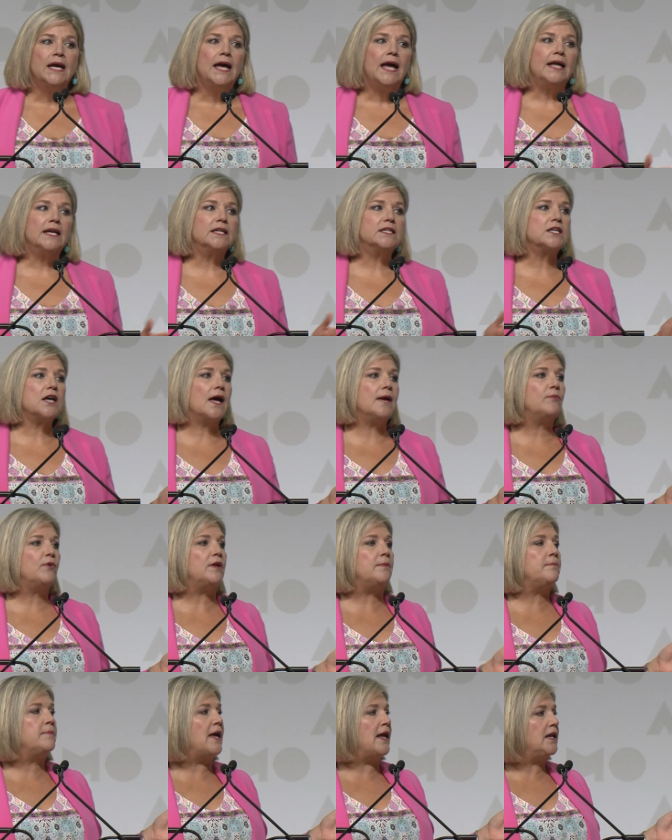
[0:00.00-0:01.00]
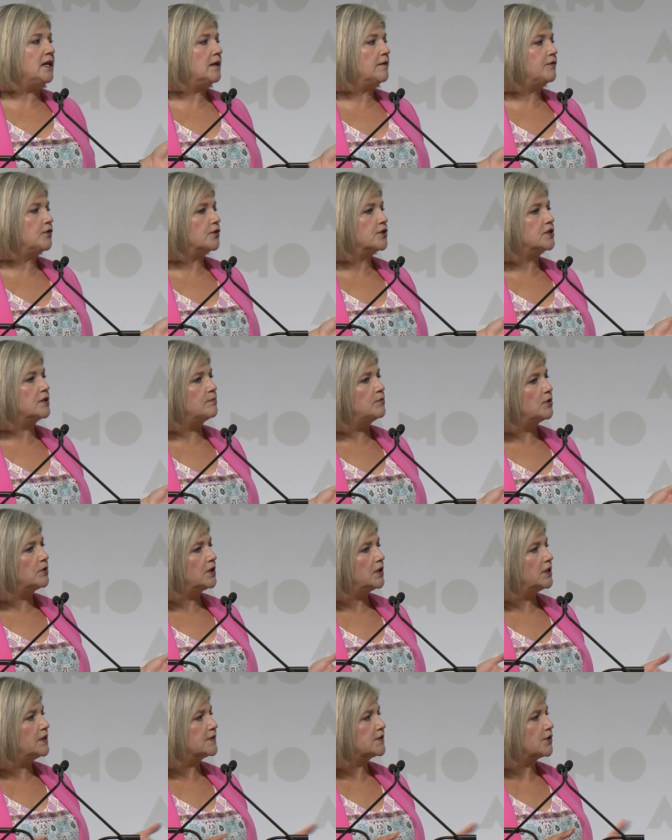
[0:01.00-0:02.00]
And a time when many of your
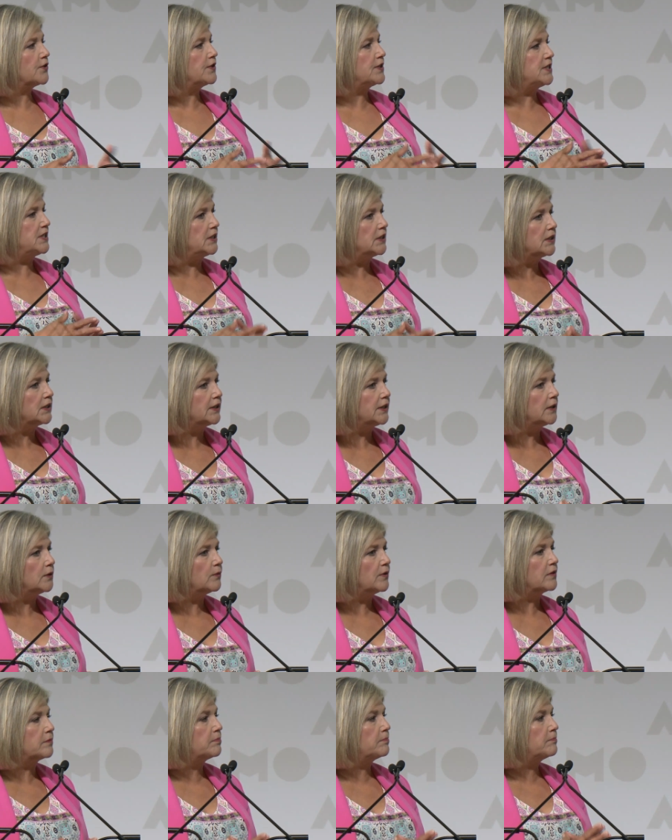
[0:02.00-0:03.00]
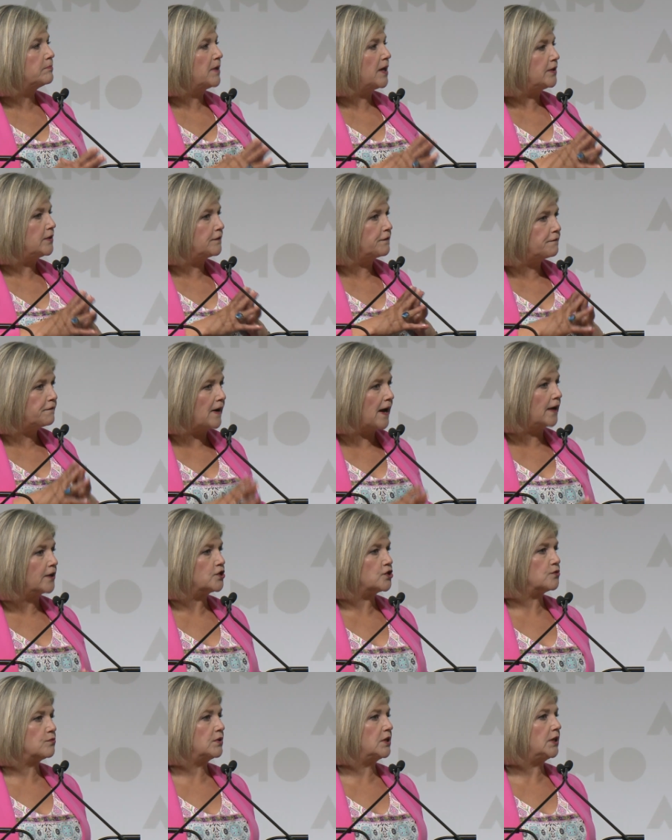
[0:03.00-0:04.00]
communities are dealing with
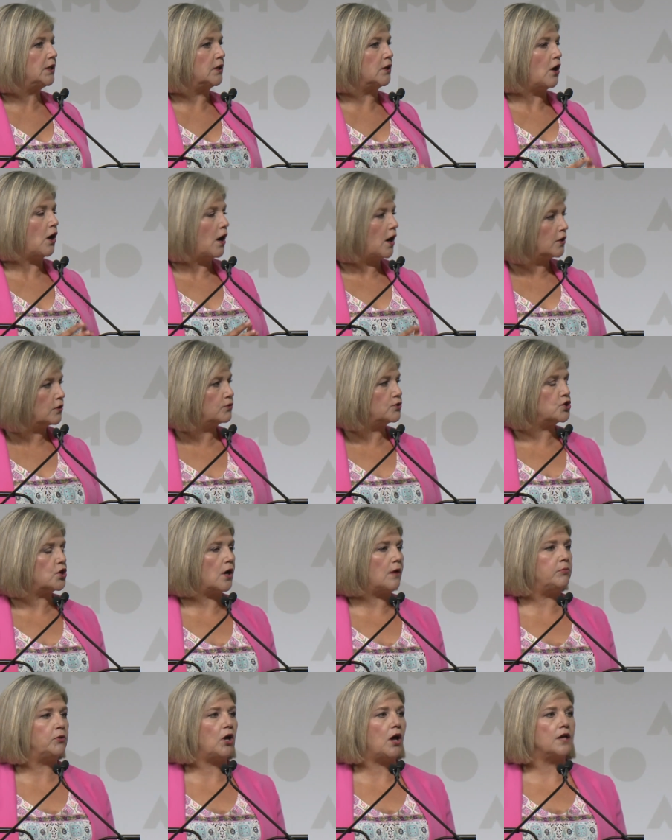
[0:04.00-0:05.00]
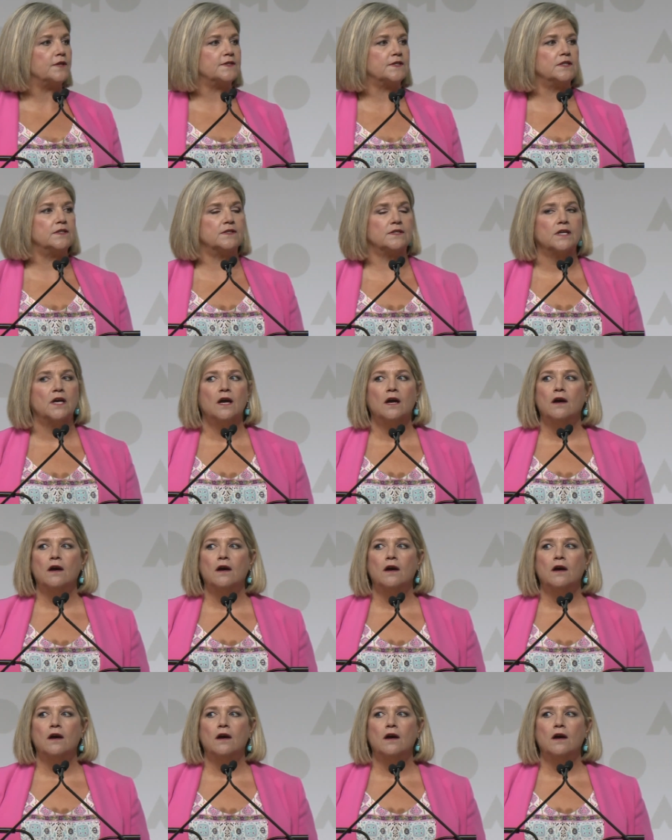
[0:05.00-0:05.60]
manufacturing and auto job losses,